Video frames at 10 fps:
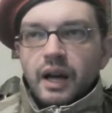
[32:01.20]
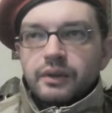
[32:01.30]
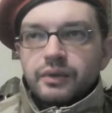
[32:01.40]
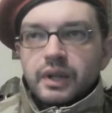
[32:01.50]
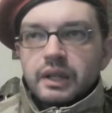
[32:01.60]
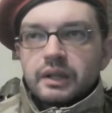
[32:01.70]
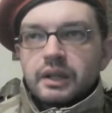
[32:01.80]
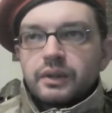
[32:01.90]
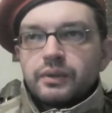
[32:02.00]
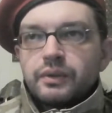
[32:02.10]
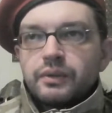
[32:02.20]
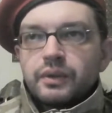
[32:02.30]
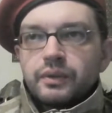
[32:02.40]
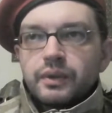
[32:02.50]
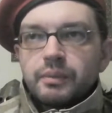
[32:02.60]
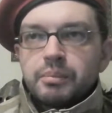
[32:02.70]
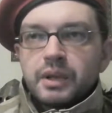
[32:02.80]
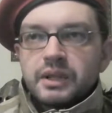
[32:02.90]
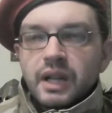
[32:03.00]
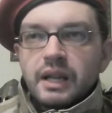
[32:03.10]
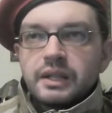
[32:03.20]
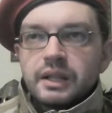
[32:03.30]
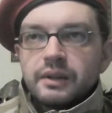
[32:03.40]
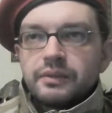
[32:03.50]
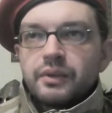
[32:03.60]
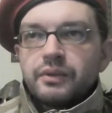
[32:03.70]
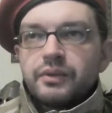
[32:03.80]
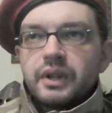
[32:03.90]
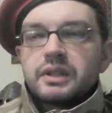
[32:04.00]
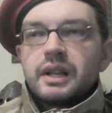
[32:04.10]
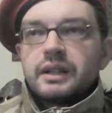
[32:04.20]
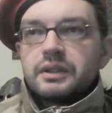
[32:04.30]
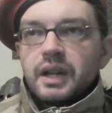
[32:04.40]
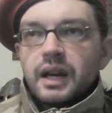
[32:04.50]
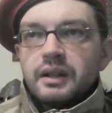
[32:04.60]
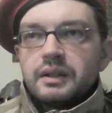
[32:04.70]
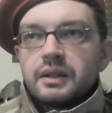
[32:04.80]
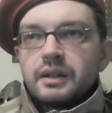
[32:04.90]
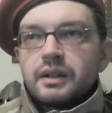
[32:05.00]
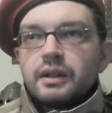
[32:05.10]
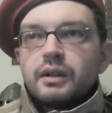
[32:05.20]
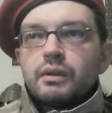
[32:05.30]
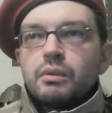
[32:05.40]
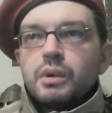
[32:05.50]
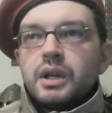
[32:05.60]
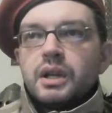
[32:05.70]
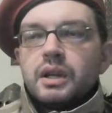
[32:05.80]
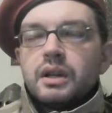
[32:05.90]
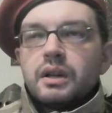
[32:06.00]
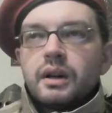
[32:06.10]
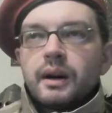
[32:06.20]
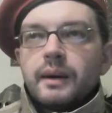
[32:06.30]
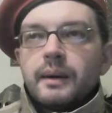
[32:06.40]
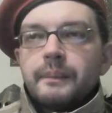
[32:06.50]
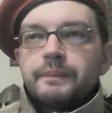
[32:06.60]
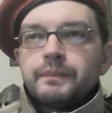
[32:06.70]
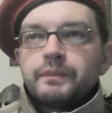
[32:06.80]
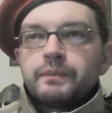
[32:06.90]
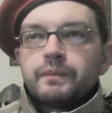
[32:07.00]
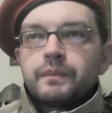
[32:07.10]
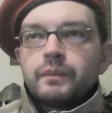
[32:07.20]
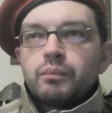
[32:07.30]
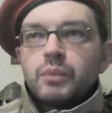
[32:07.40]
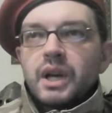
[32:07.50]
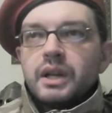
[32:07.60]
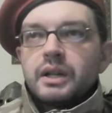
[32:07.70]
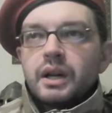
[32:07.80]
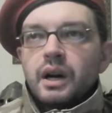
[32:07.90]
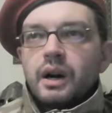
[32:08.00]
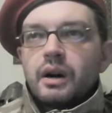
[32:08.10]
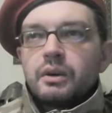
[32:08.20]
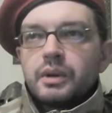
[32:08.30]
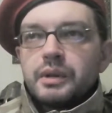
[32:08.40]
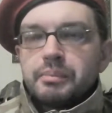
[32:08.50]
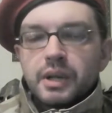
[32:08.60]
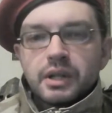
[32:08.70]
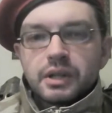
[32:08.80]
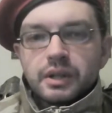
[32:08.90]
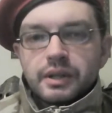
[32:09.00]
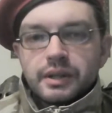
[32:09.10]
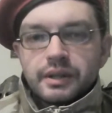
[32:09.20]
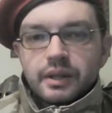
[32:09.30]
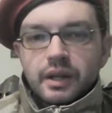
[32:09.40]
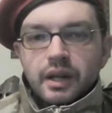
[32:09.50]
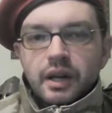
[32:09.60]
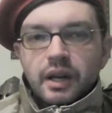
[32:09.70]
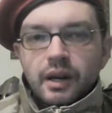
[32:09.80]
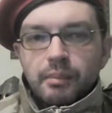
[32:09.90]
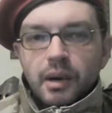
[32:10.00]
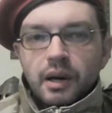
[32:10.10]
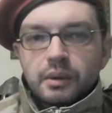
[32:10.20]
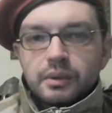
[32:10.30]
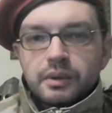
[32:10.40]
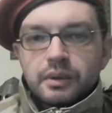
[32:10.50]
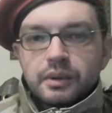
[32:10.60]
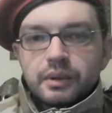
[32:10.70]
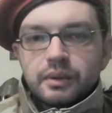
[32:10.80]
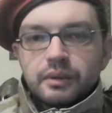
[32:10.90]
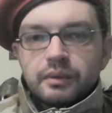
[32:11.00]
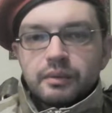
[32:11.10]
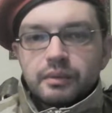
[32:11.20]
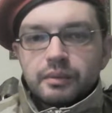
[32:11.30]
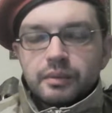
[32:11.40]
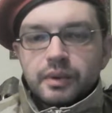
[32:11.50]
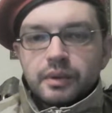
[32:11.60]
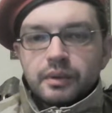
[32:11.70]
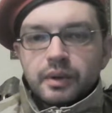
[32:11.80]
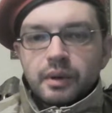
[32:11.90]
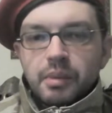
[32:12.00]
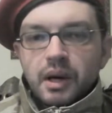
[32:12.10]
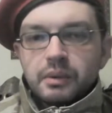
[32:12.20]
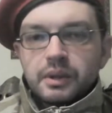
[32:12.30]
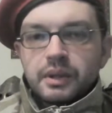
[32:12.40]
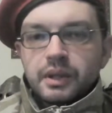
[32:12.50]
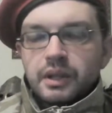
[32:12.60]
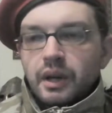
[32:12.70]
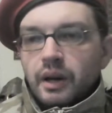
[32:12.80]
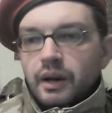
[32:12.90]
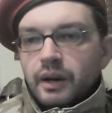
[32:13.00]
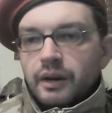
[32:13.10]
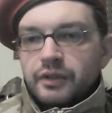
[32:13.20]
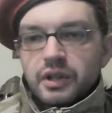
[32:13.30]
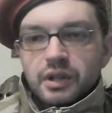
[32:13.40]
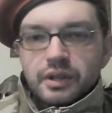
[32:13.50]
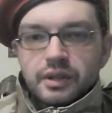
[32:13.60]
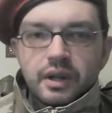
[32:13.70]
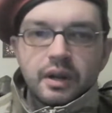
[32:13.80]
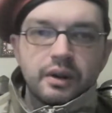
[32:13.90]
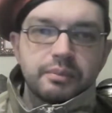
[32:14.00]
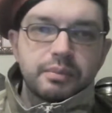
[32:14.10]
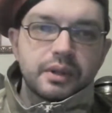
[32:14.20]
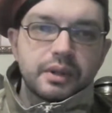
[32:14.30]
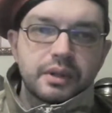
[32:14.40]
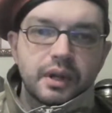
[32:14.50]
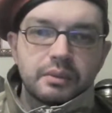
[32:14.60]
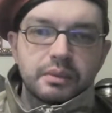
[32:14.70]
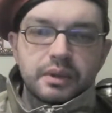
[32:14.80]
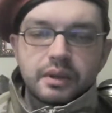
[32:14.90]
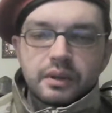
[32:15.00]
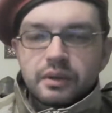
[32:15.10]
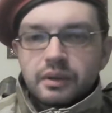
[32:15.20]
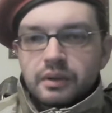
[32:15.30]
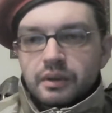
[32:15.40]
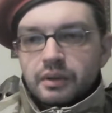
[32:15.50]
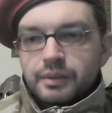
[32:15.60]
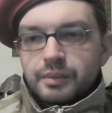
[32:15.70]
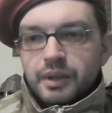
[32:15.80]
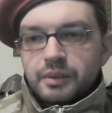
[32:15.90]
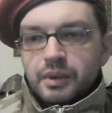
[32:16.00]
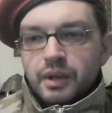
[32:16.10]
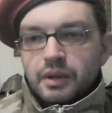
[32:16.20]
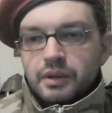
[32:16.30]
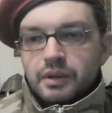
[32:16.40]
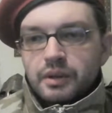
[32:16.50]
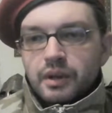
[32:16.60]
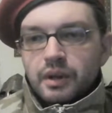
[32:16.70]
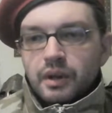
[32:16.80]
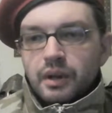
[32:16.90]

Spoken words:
I think that precisely from things like that, we make our impressions about the efficiency of Polish counter espionage